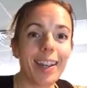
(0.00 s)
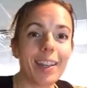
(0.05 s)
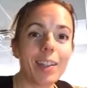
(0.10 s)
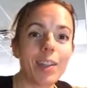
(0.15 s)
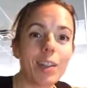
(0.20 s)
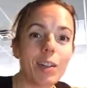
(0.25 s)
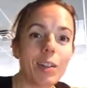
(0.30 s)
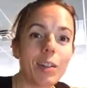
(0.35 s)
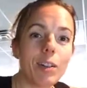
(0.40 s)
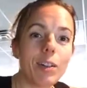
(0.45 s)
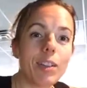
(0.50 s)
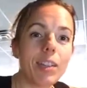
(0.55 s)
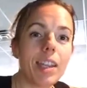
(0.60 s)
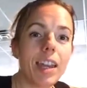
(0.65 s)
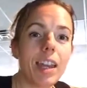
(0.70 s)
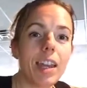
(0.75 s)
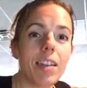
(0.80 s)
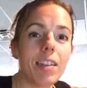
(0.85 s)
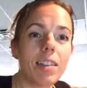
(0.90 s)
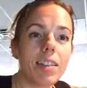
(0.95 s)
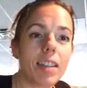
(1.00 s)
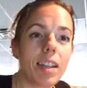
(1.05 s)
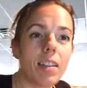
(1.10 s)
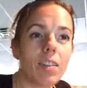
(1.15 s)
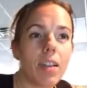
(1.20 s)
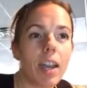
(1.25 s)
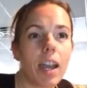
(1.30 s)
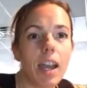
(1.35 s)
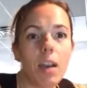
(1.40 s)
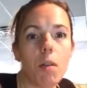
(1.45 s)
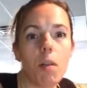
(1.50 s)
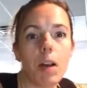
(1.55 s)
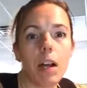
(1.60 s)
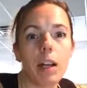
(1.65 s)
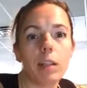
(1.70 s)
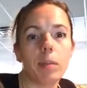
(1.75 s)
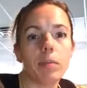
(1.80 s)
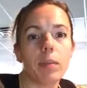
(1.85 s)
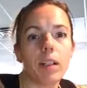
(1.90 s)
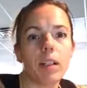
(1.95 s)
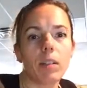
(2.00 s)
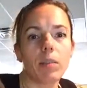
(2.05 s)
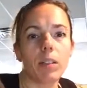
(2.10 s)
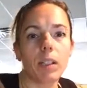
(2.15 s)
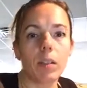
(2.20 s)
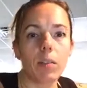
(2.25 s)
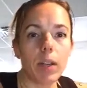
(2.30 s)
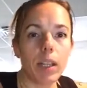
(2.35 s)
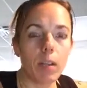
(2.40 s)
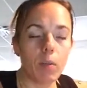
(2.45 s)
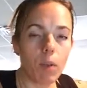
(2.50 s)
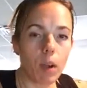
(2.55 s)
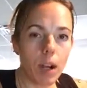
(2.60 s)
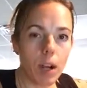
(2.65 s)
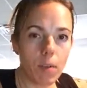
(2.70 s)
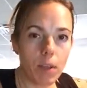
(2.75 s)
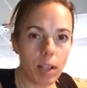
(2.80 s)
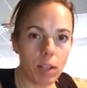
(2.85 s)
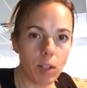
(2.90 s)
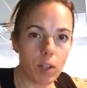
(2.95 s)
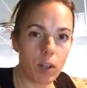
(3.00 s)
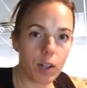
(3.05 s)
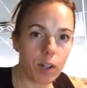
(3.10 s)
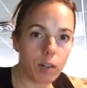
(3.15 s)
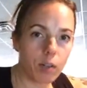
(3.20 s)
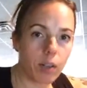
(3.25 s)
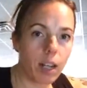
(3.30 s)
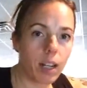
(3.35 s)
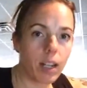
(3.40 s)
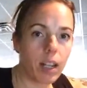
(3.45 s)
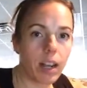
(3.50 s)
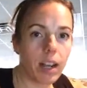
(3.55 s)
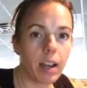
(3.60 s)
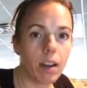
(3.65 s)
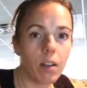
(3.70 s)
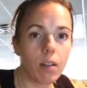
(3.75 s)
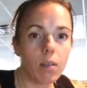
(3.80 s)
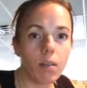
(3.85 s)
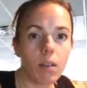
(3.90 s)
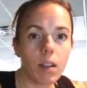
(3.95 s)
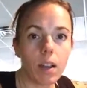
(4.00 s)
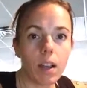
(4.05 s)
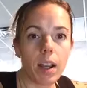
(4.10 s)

So say you said, okay, well, I don't really want to work on my nutrition right now.